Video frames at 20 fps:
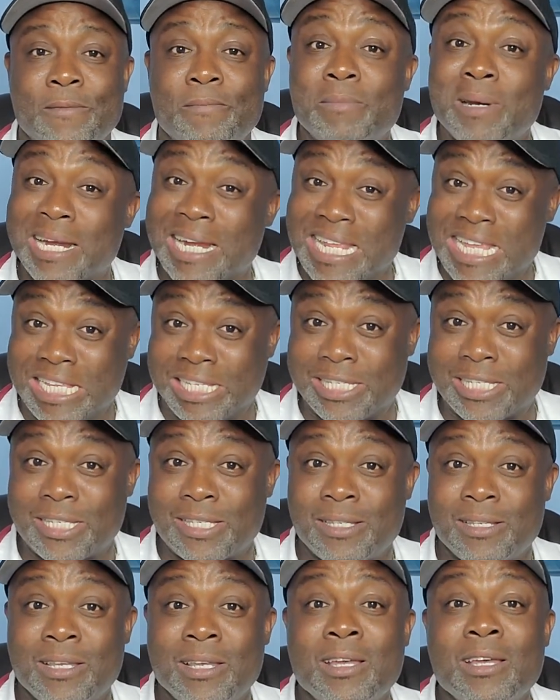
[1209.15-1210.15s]

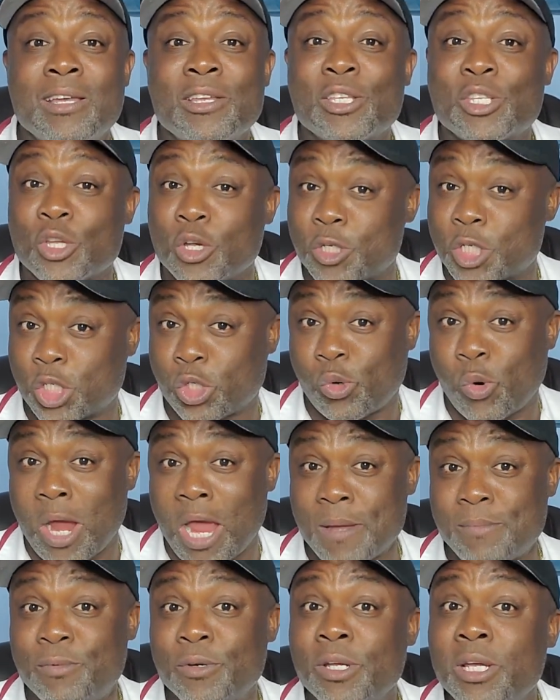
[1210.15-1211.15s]
Please
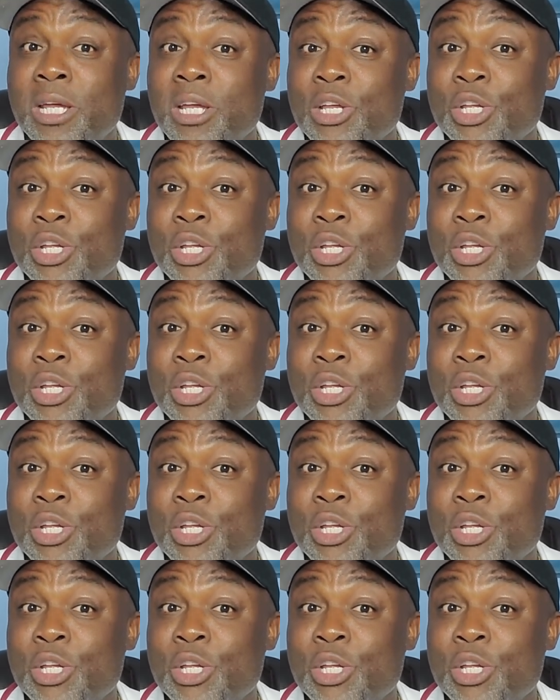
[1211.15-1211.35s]
subscribe,